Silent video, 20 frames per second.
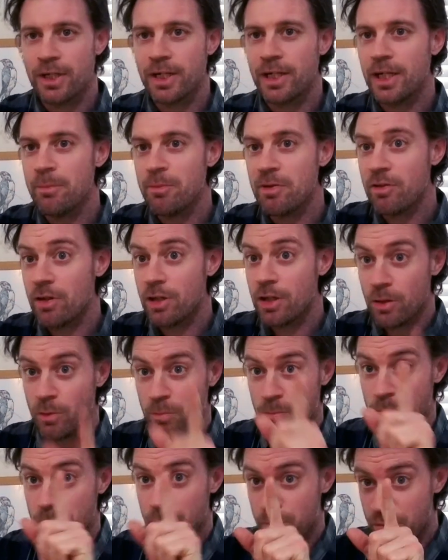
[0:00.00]
Now let me tell you
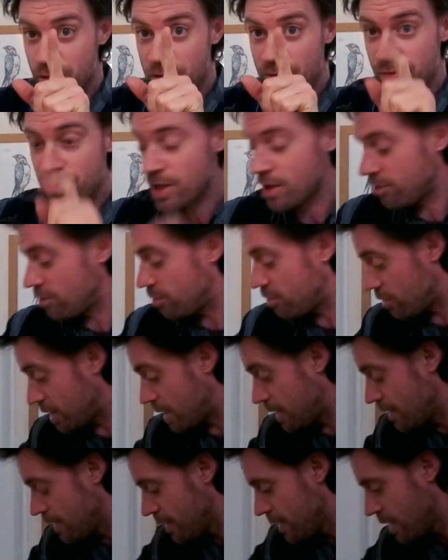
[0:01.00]
brief history.